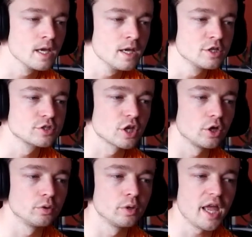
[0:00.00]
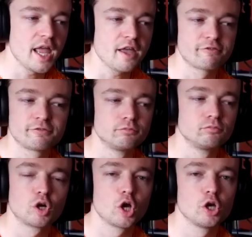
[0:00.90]
So if
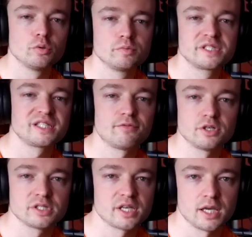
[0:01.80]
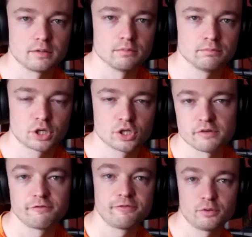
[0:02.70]
row 7 is hidden because I
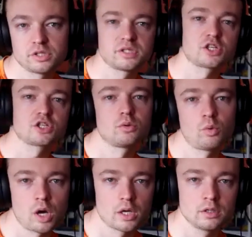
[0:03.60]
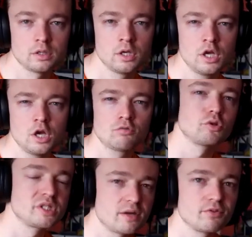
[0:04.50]
filtered session 1, row
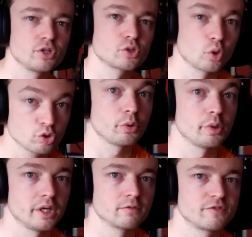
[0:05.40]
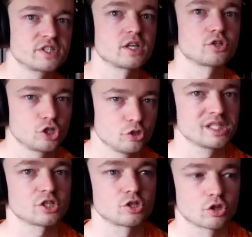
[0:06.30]
7 is also hidden for session 2 and
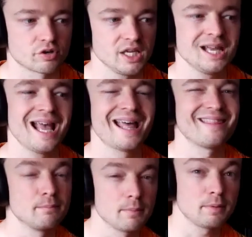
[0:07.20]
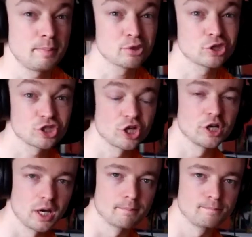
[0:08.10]
session 3, and they might be people that turn
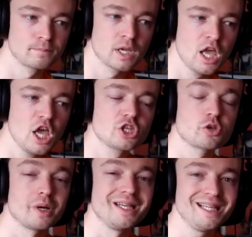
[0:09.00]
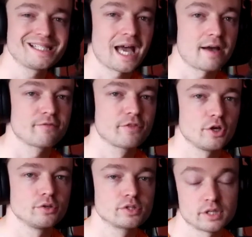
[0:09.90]
up. So I need to have
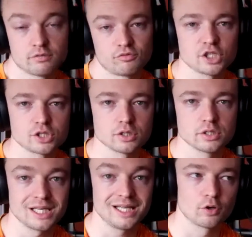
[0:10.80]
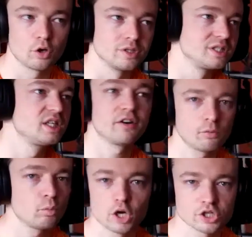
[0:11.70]
those registers either on
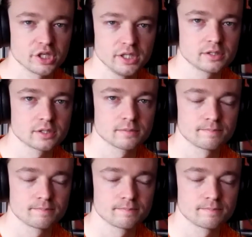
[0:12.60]
different sheets,